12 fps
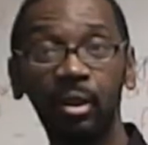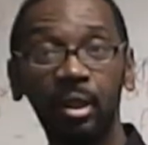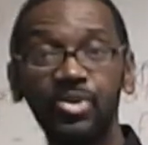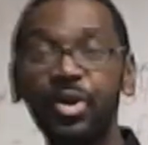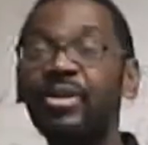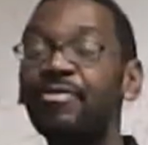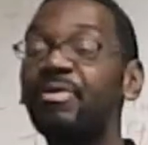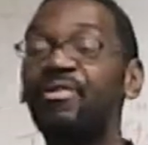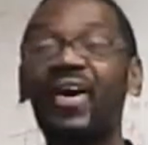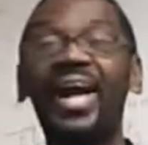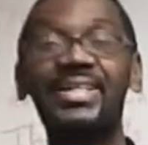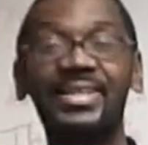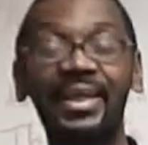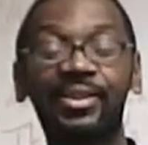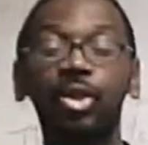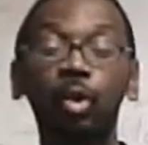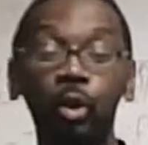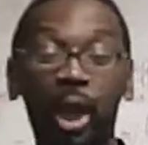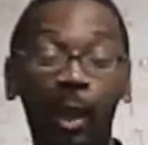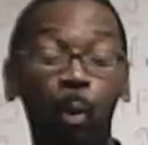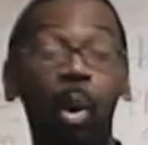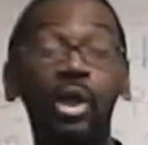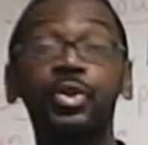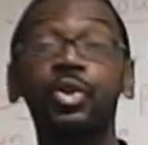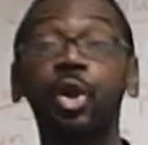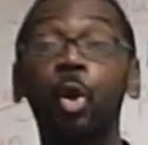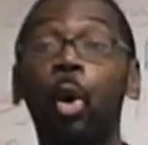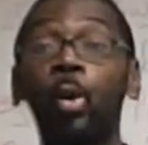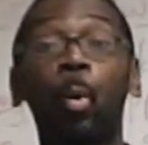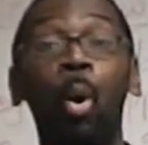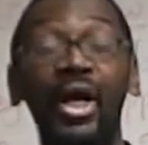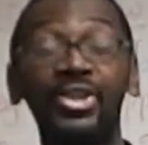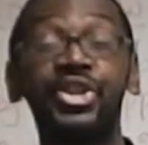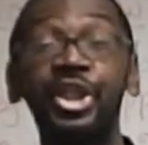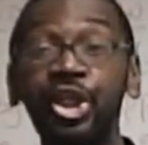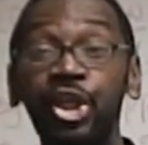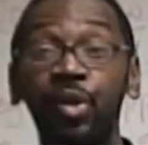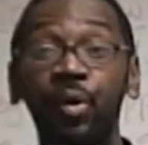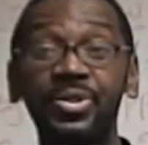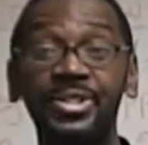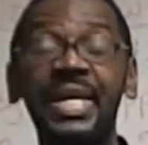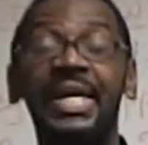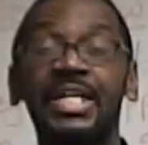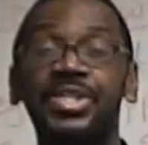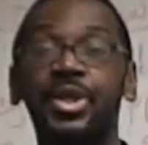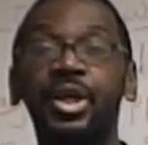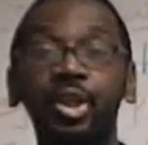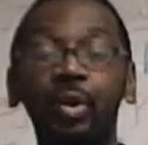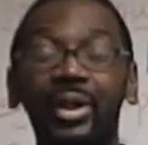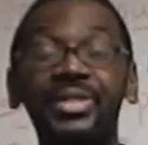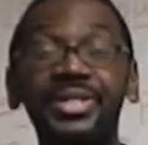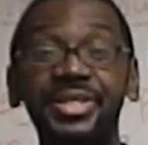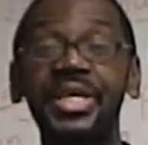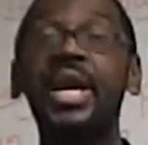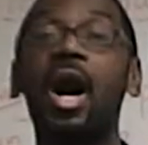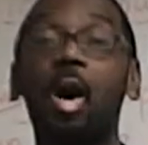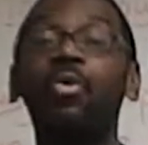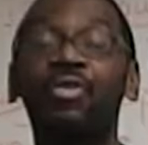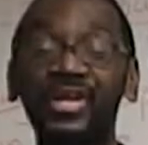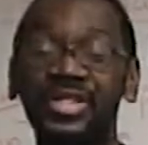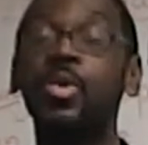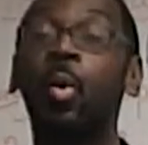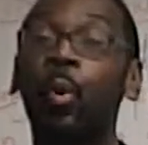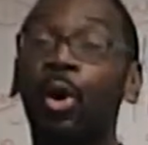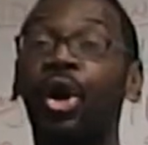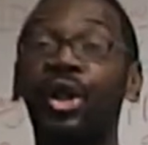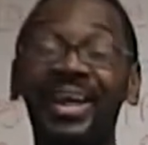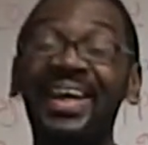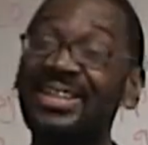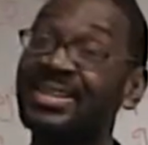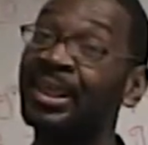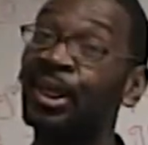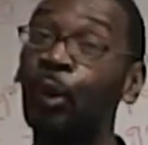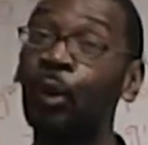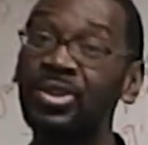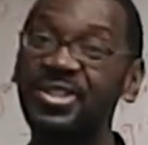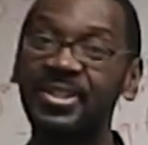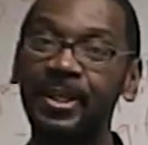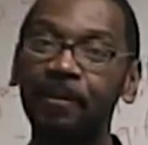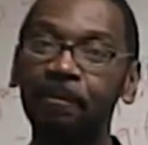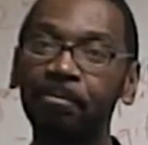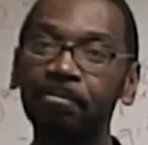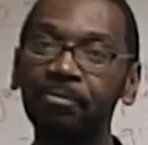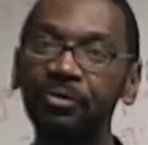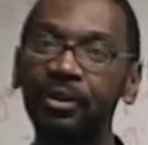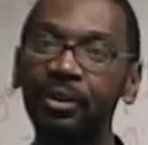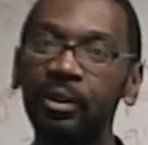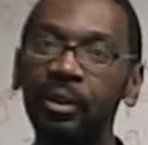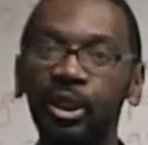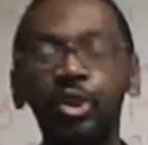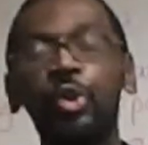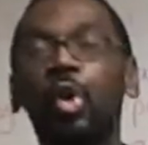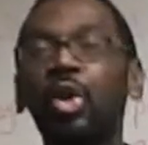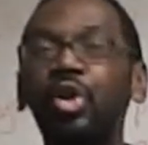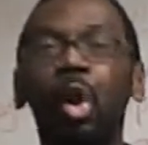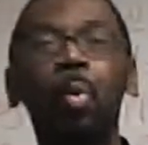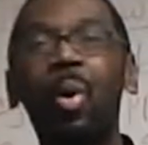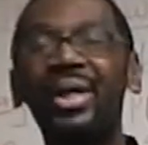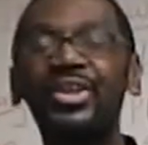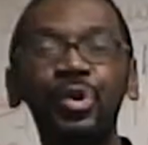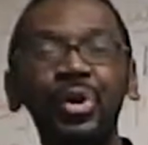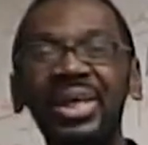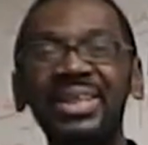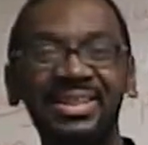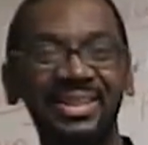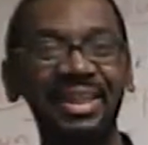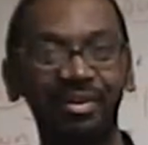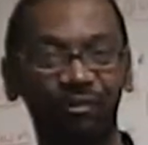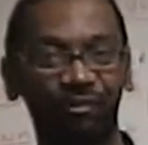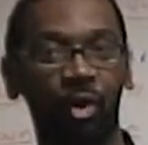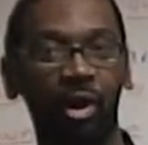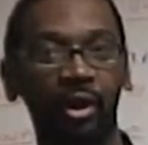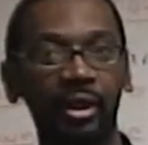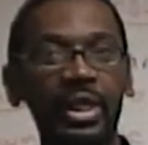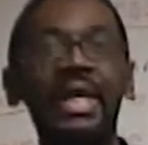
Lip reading: So even if I say to you, I want you to go and watch the news so that you can see how this word is used, you don't know what you're listening for.